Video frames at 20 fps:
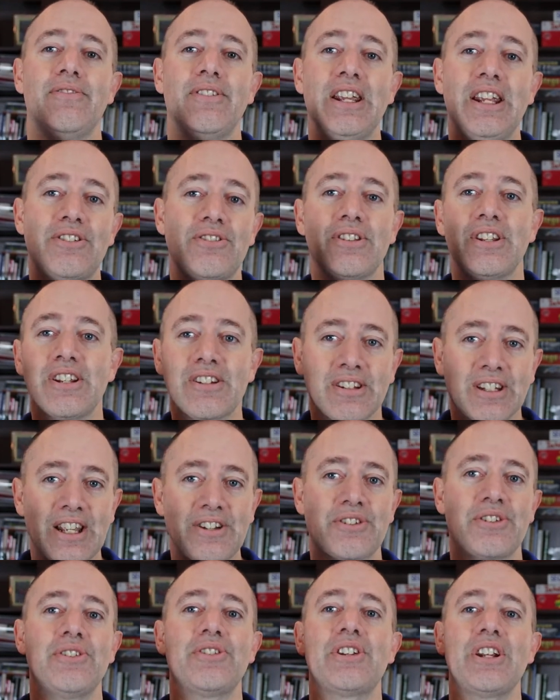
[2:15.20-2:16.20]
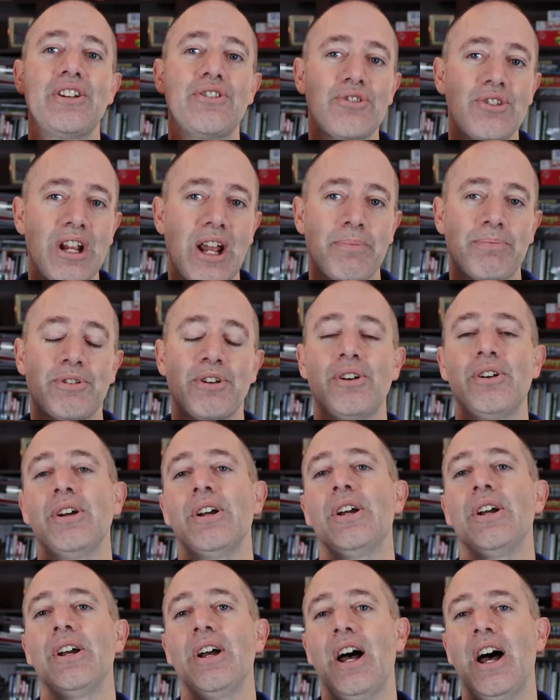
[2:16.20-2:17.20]
each of these lessons, each chapter,
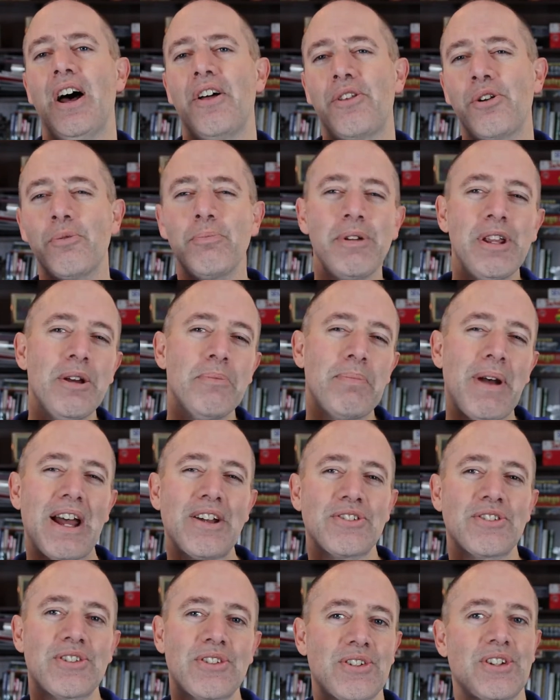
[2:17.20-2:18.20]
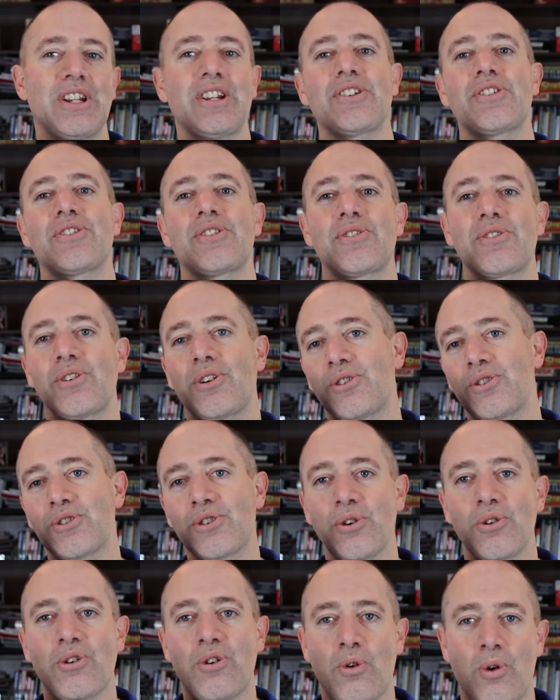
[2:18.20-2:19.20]
there will be about 6 or
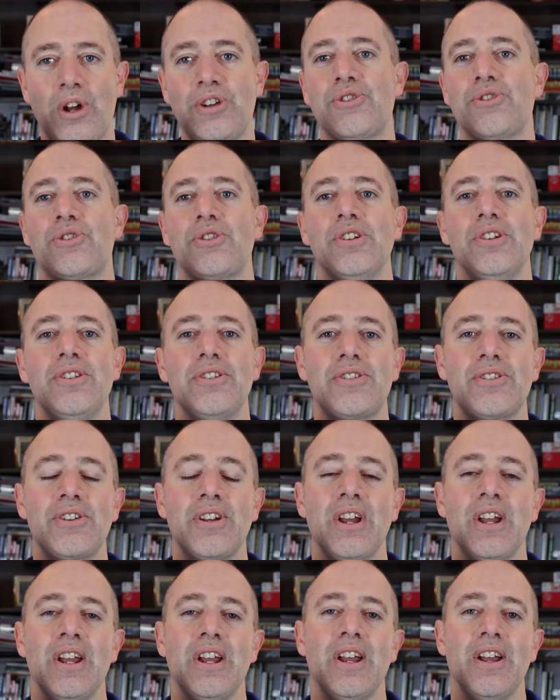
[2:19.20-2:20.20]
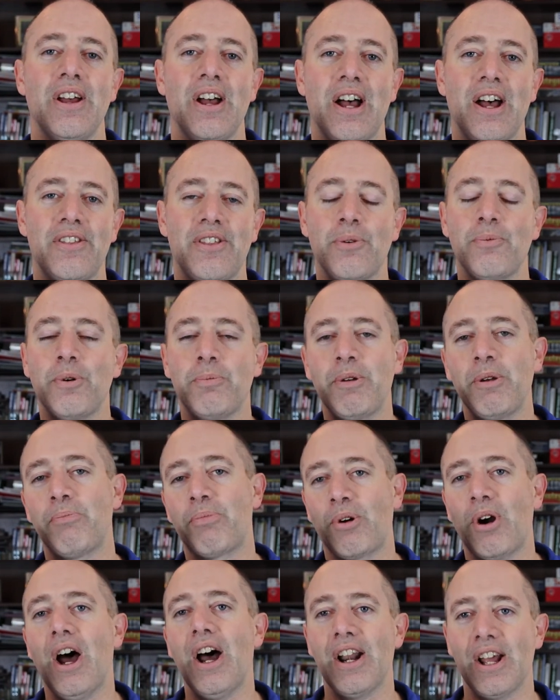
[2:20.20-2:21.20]
so questions that will be
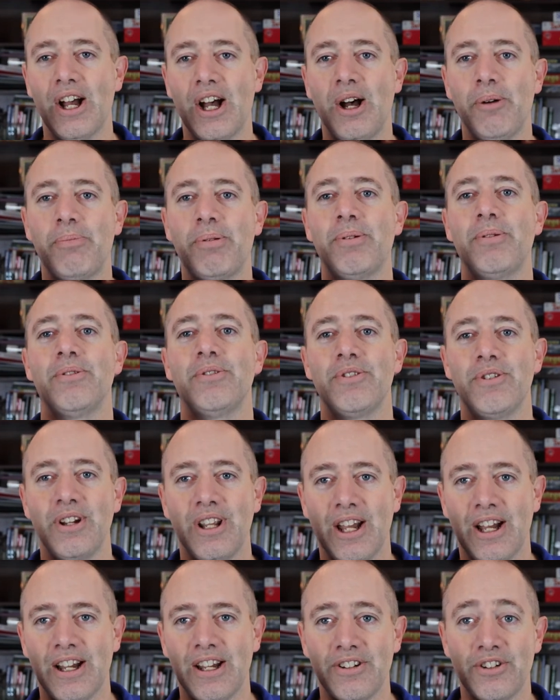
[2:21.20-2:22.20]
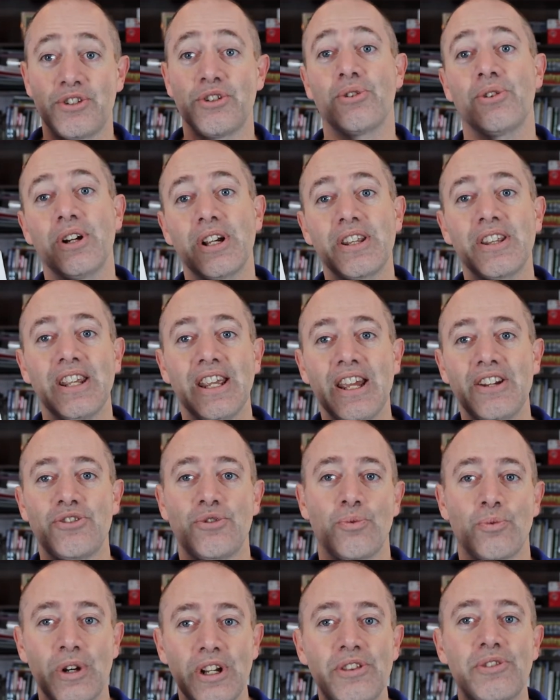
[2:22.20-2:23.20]
brought up as
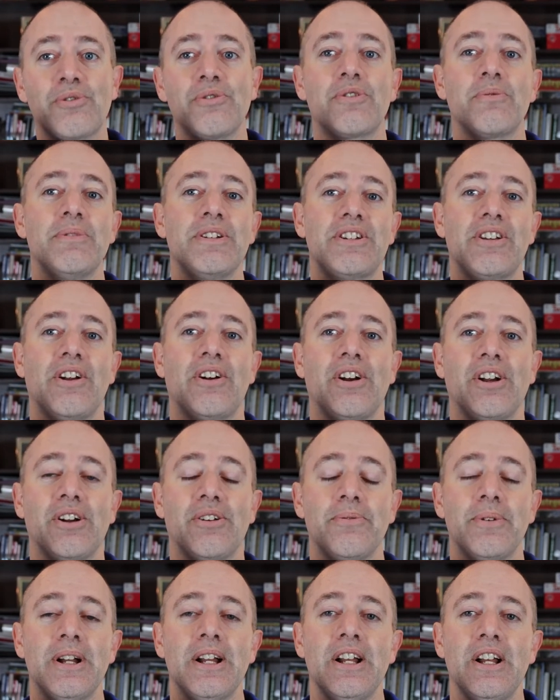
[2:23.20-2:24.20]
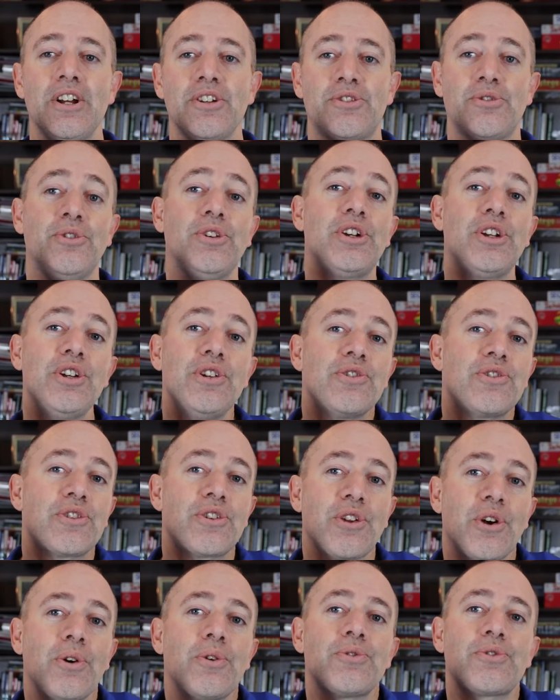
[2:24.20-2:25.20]
you read through the material. So you can
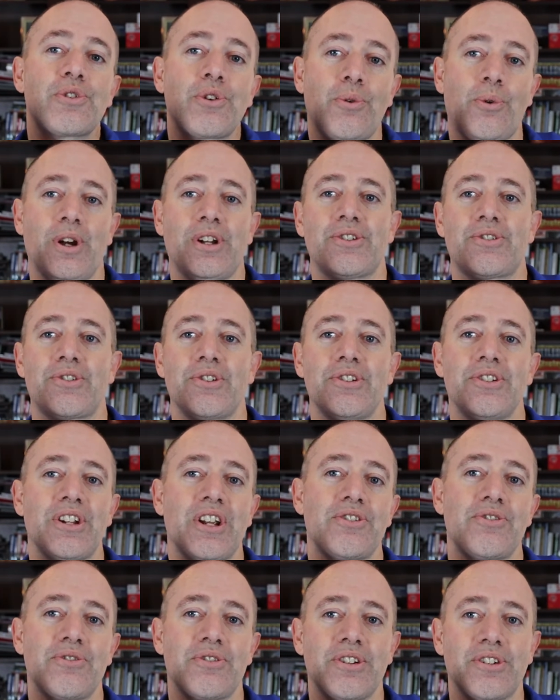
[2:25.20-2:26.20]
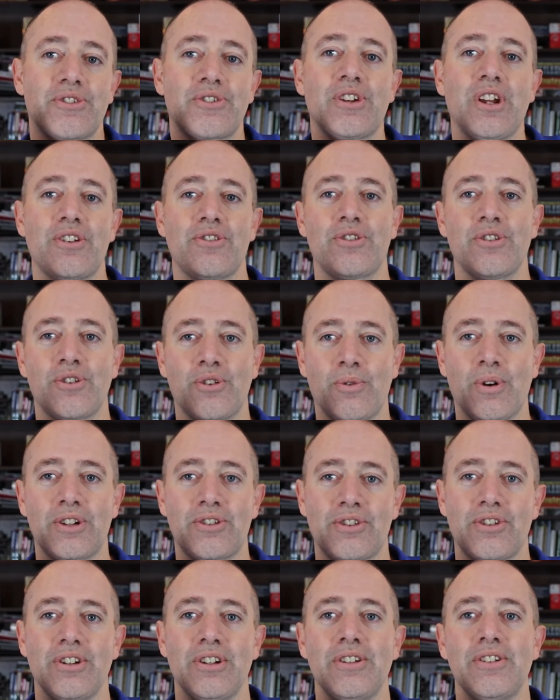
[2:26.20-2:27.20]
use those questions as your discussion
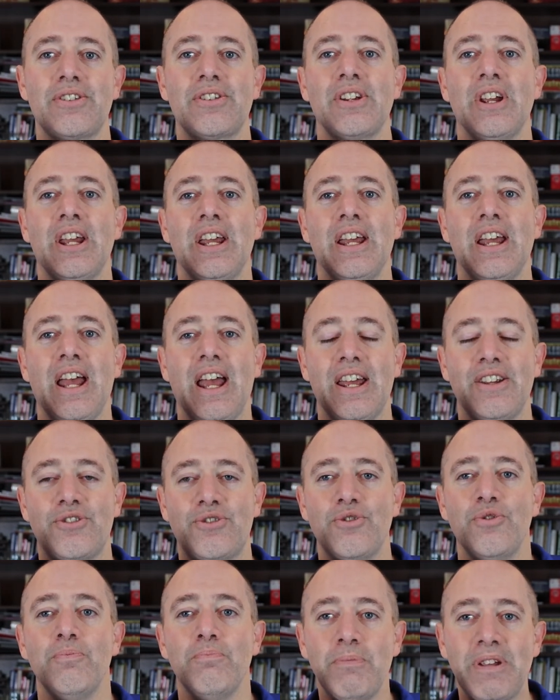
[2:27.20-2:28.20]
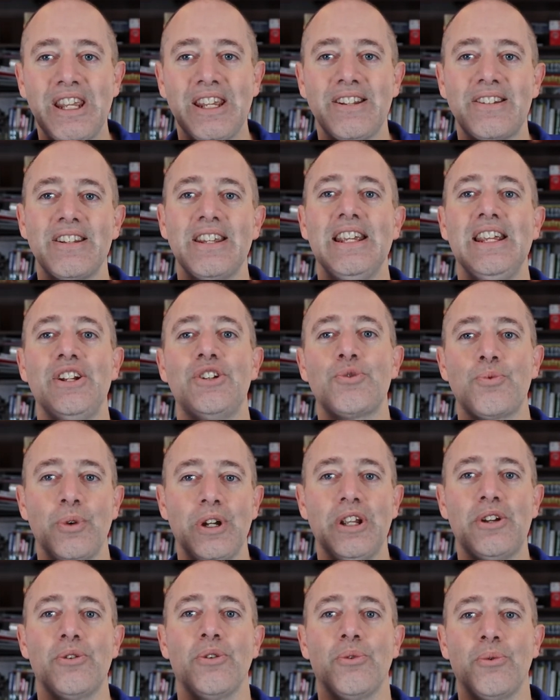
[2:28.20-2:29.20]
questions as you meet each
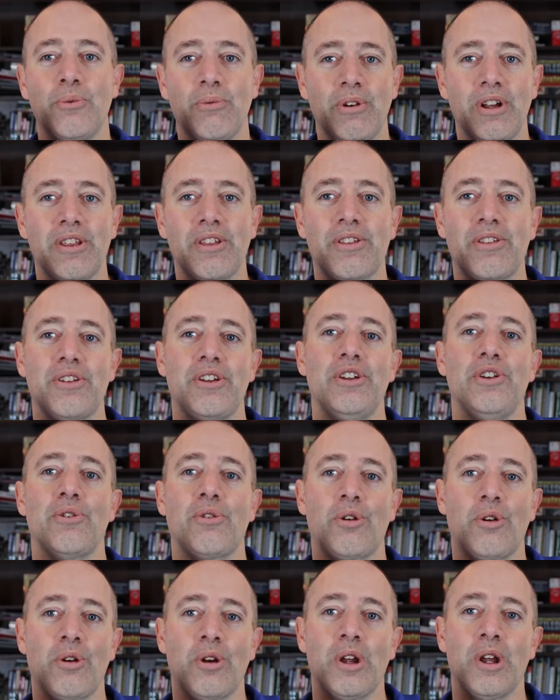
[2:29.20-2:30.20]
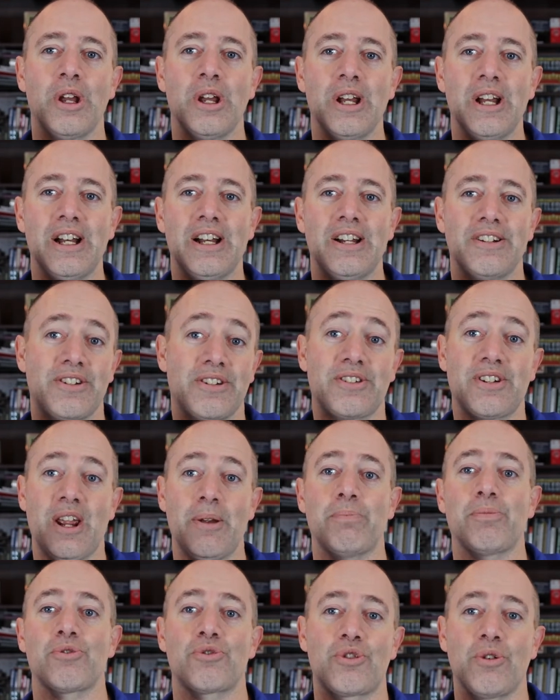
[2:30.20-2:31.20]
week with your
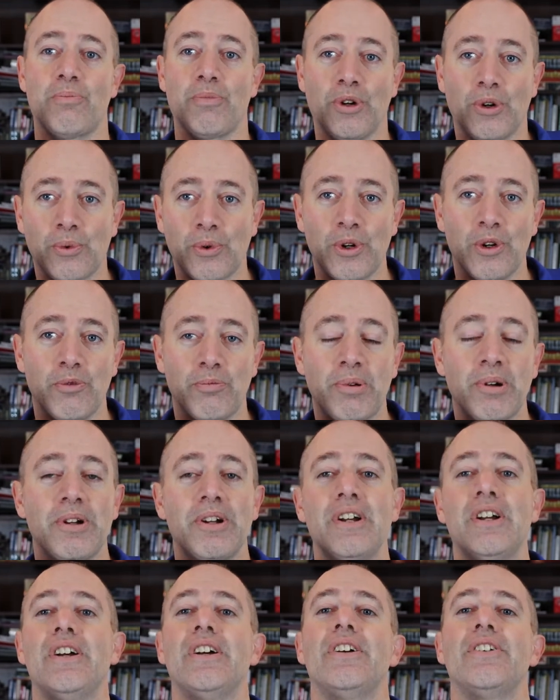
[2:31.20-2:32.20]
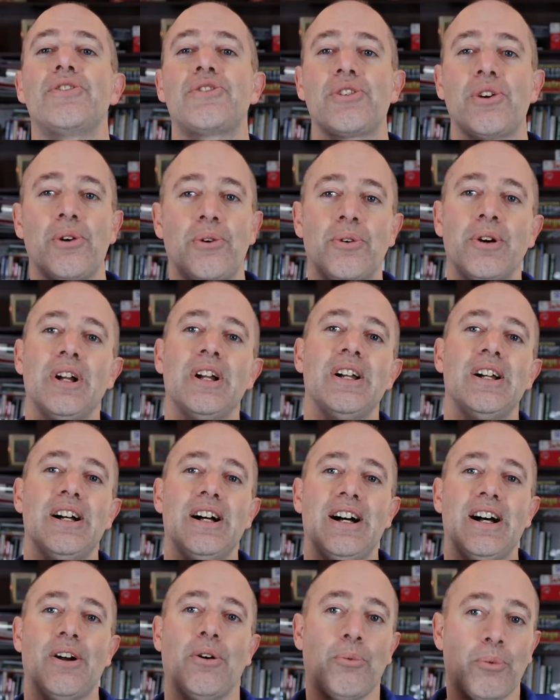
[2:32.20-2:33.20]
discipleship group. So
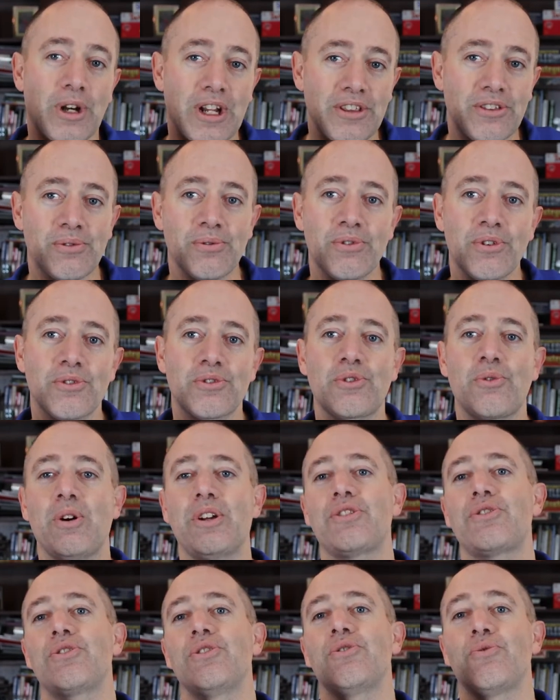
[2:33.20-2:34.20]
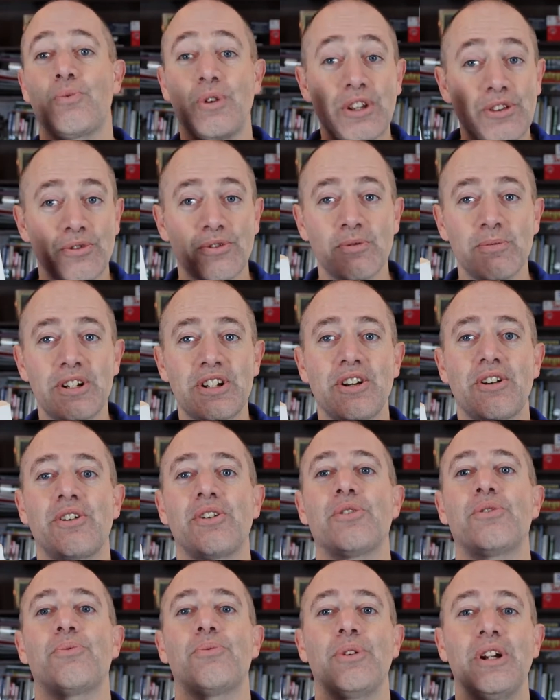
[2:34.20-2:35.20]
read through those questions, read through the
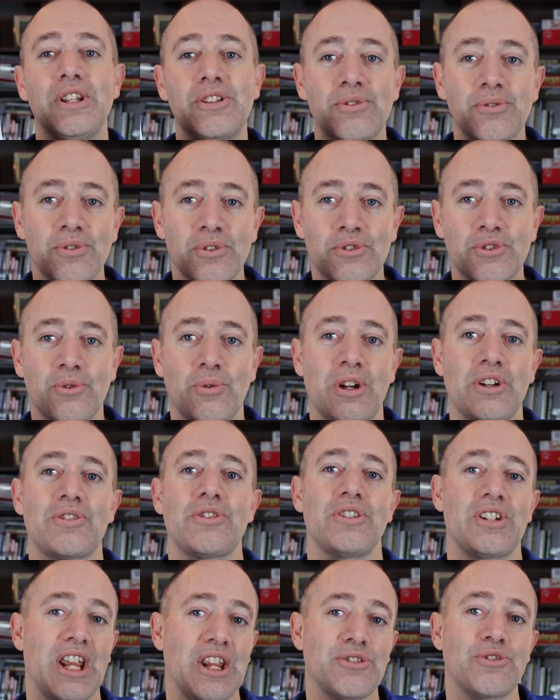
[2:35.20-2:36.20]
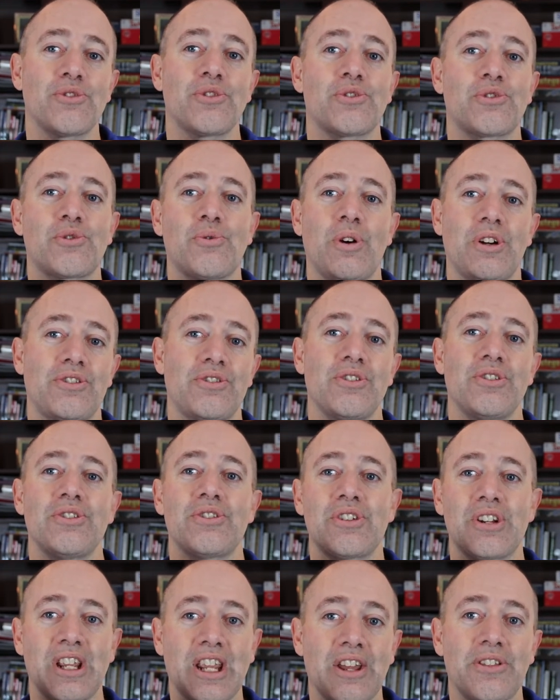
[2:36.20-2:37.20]
material, read through those questions, answer those
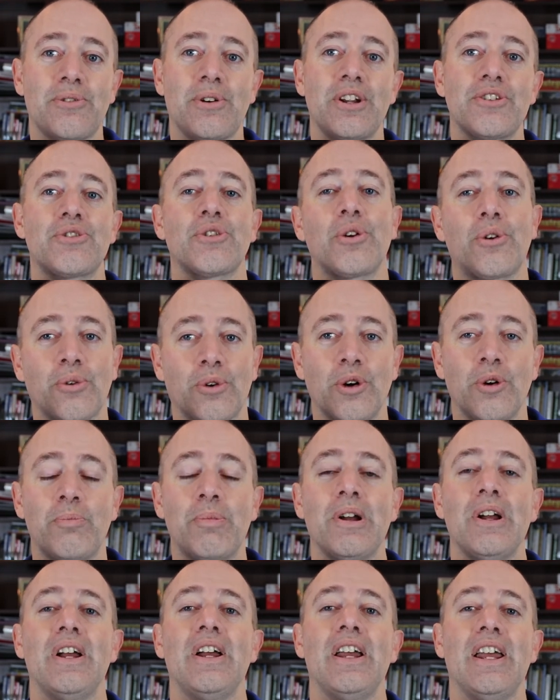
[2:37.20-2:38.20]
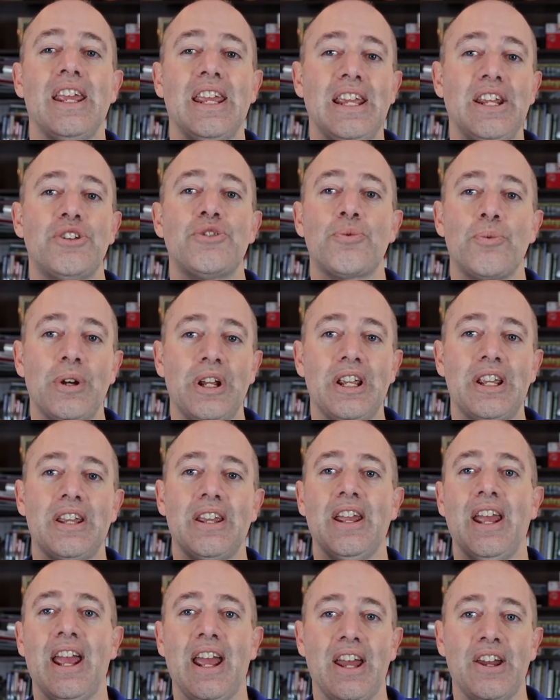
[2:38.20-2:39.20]
questions together as a group each
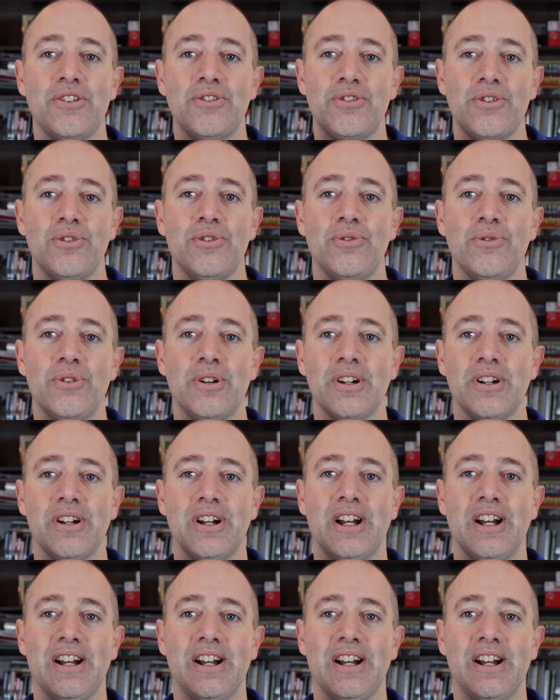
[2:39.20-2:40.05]
week as you